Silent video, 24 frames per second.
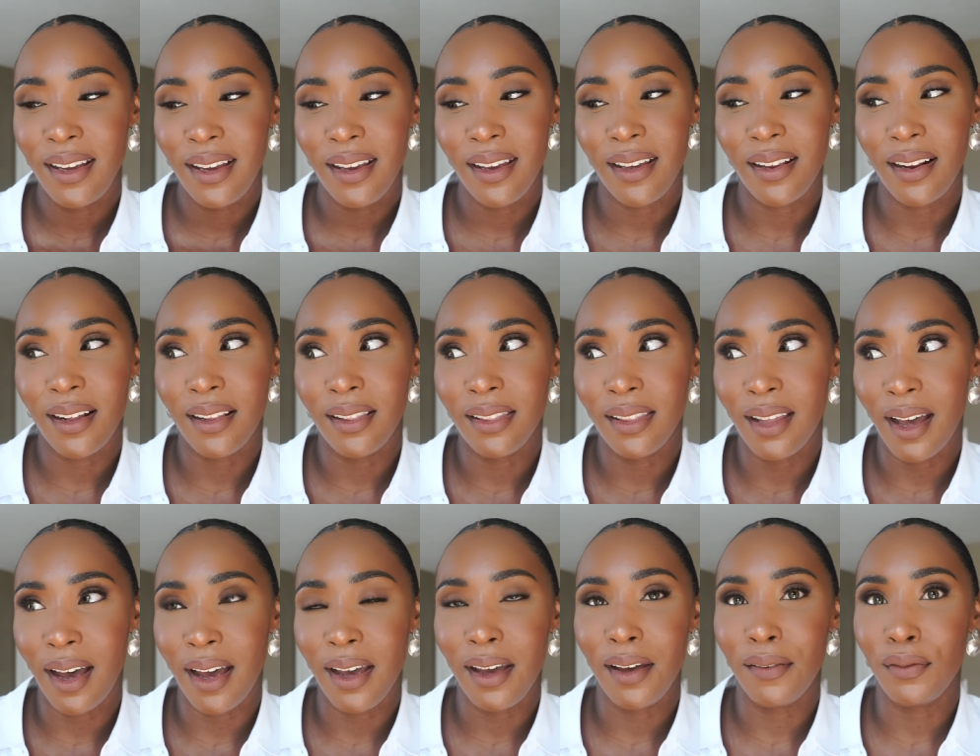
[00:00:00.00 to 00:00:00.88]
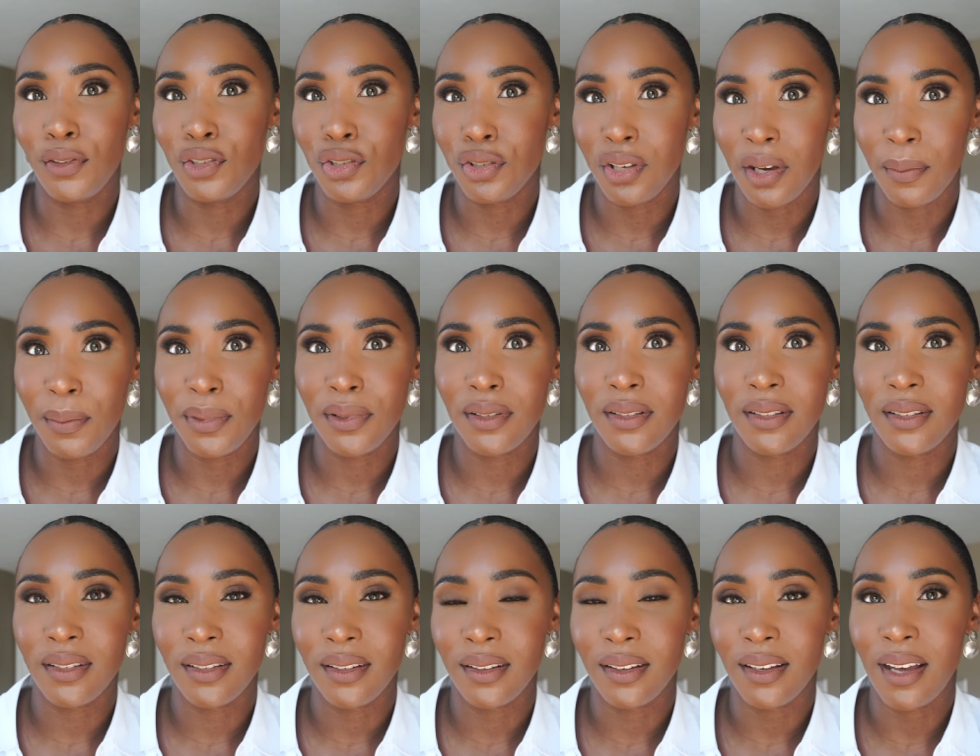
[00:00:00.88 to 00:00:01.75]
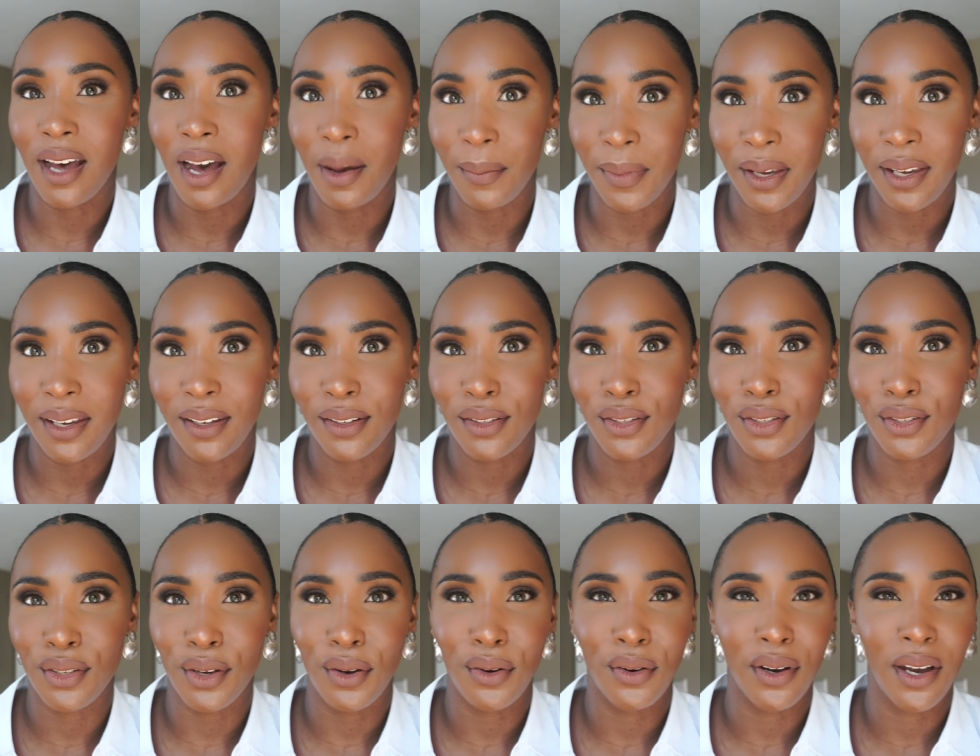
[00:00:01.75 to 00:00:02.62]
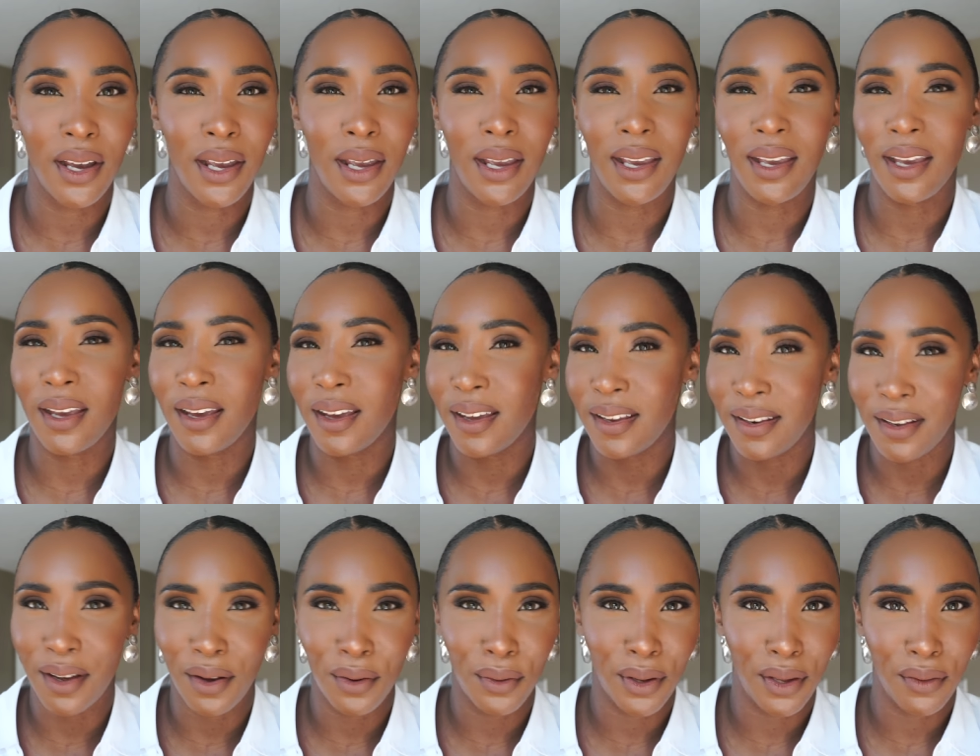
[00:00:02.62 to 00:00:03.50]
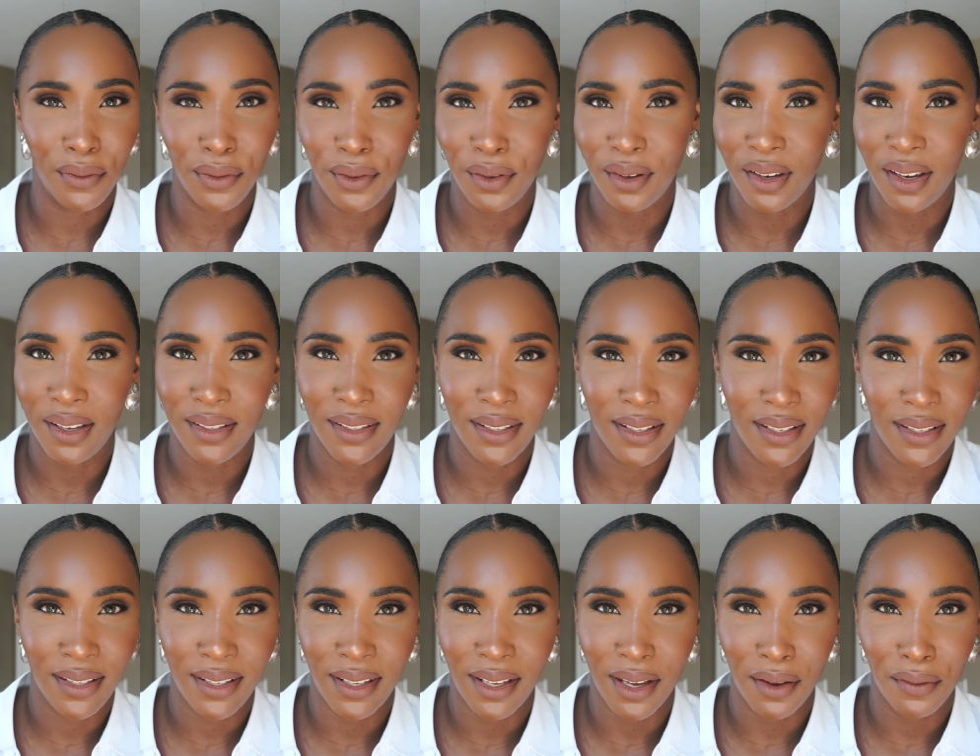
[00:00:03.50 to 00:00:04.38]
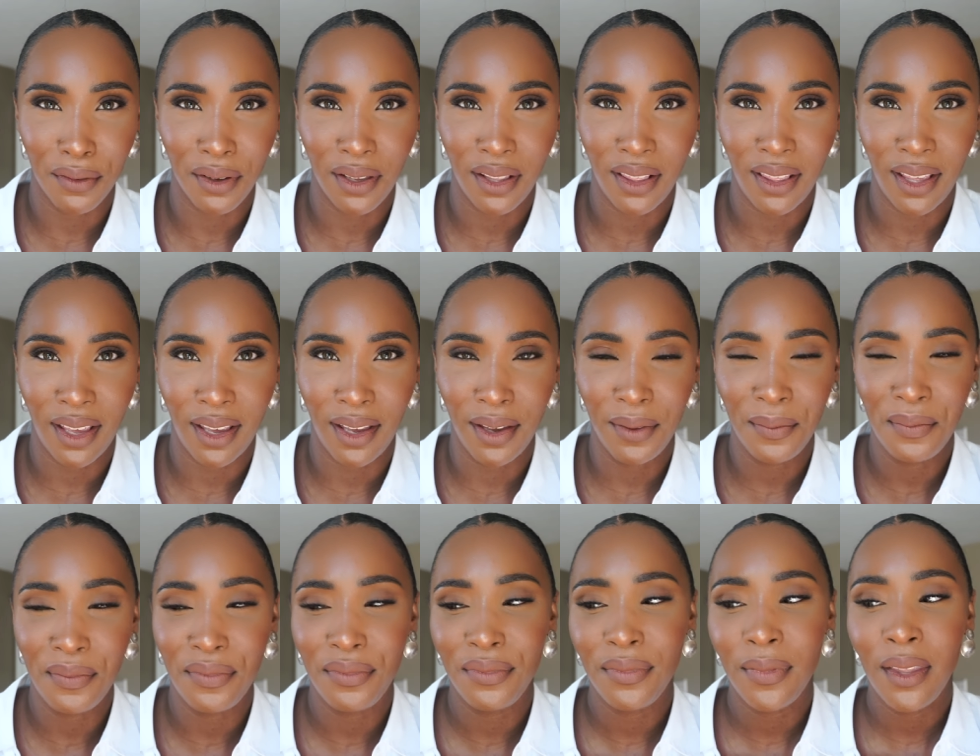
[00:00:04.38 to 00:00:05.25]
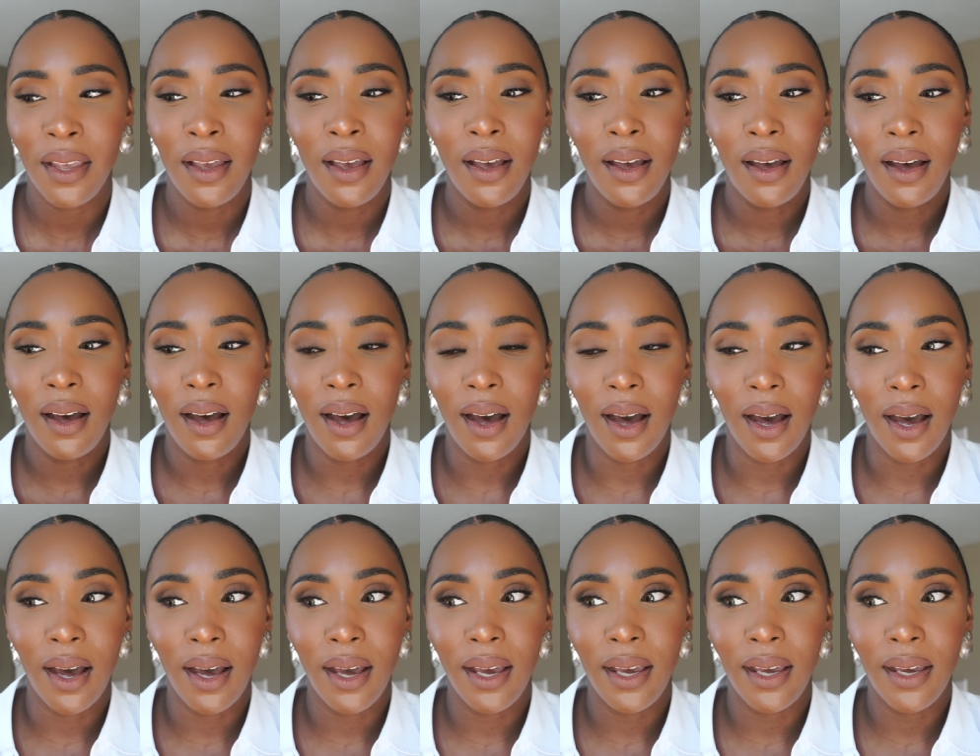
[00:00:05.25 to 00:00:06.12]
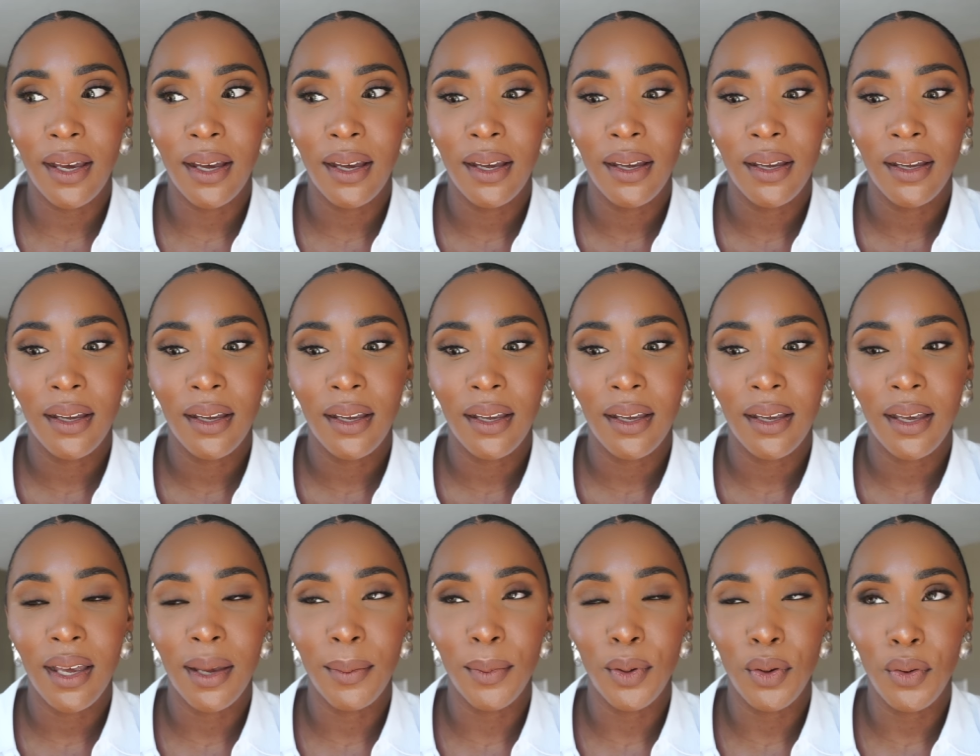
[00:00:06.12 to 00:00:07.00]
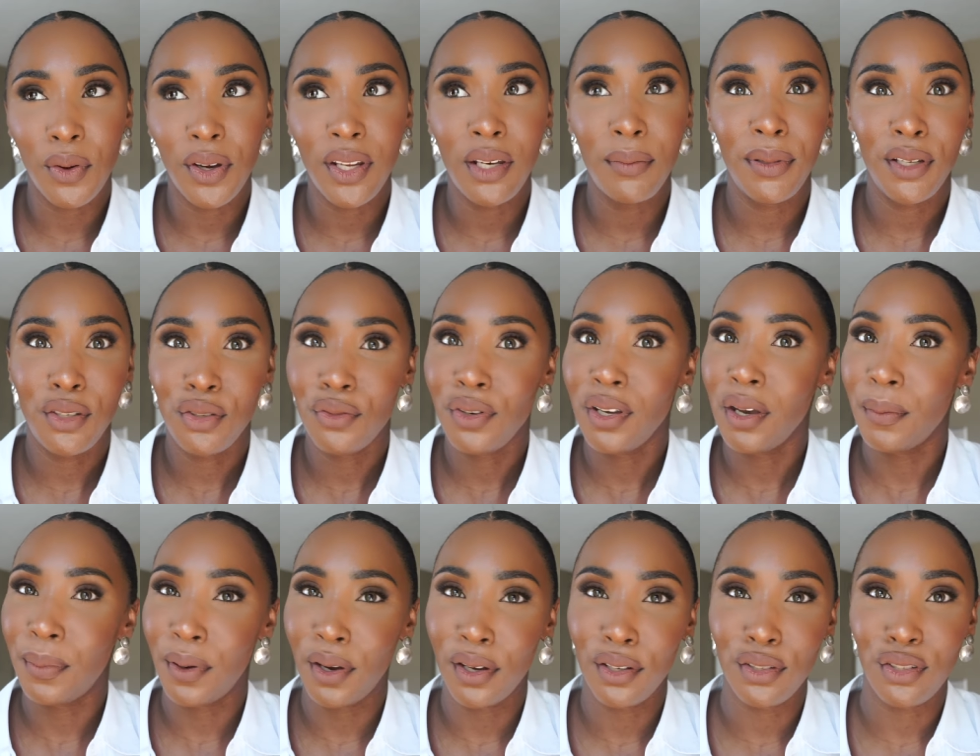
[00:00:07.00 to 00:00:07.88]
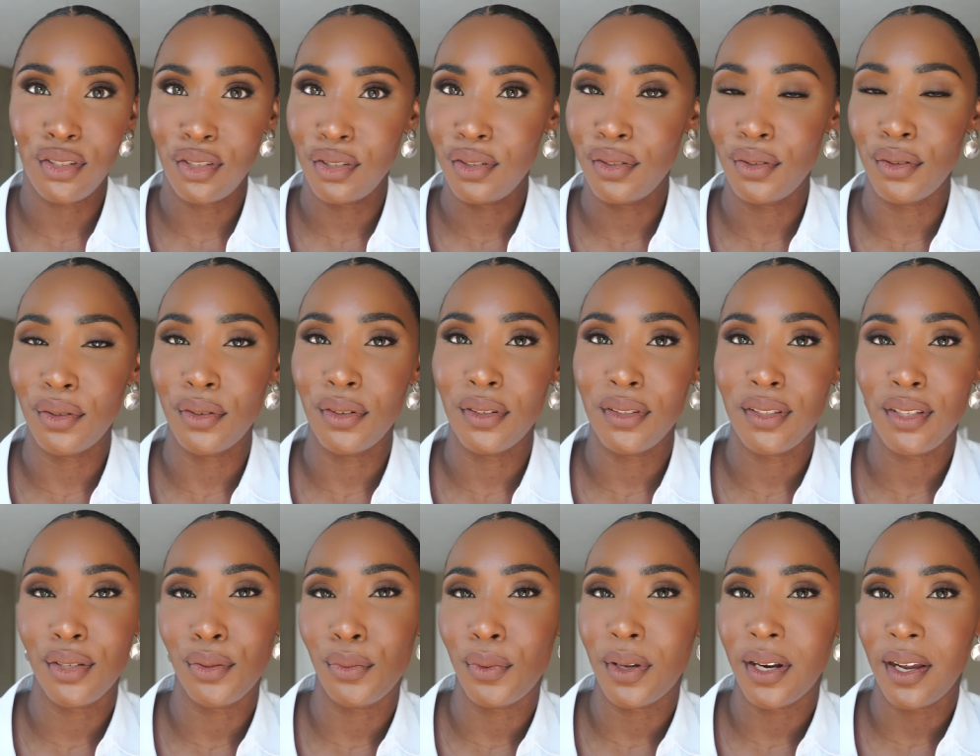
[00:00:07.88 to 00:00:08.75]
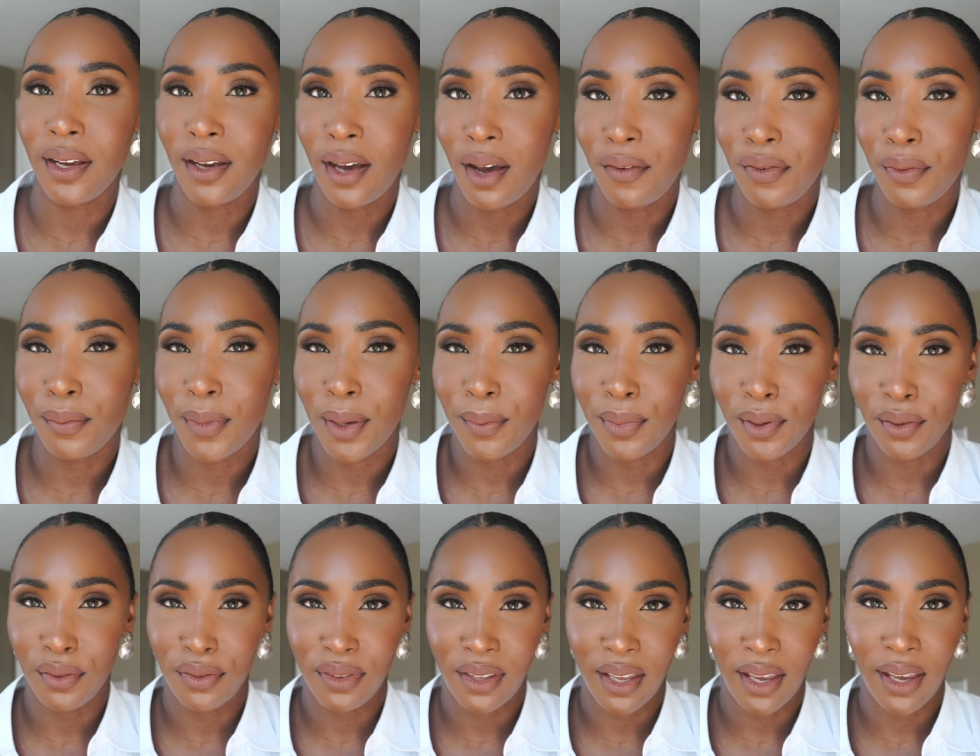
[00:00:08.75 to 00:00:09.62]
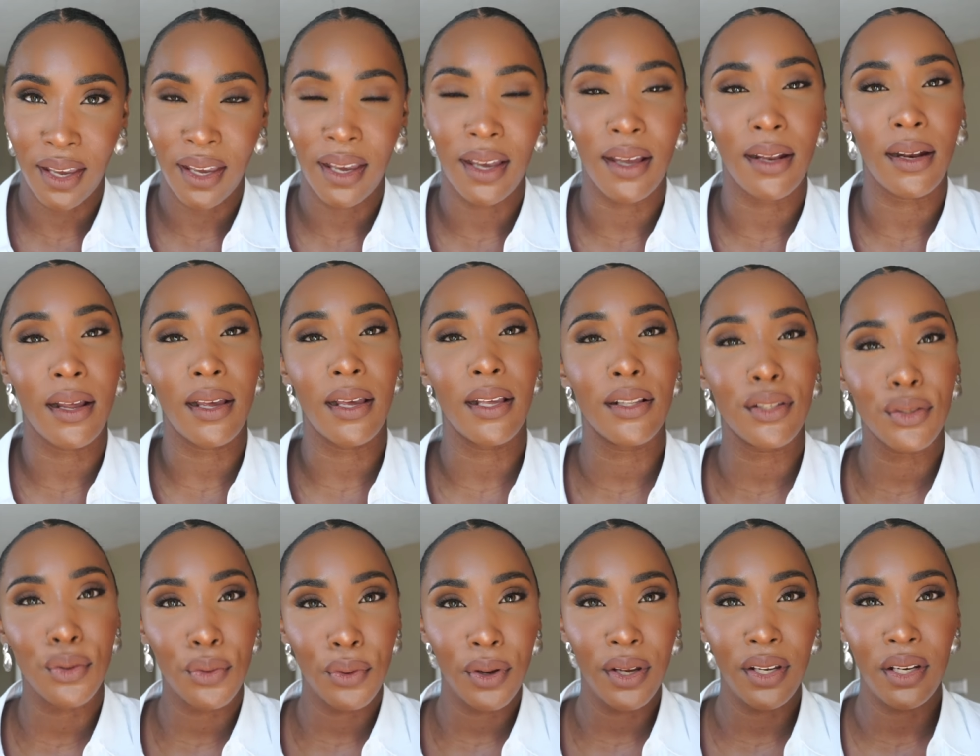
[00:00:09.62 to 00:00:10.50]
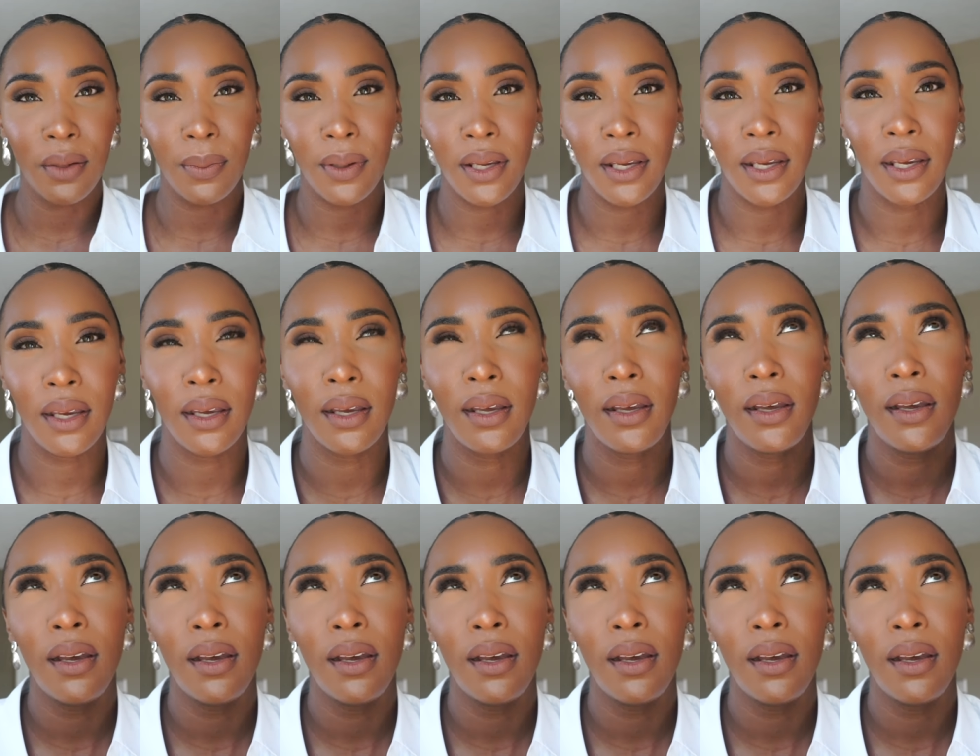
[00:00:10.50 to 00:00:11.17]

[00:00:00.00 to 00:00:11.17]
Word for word: and a lot of trips coming. So I cannot wait for you guys to see everything. I am going to be doing a part two to what I got for my birthday and it's going to be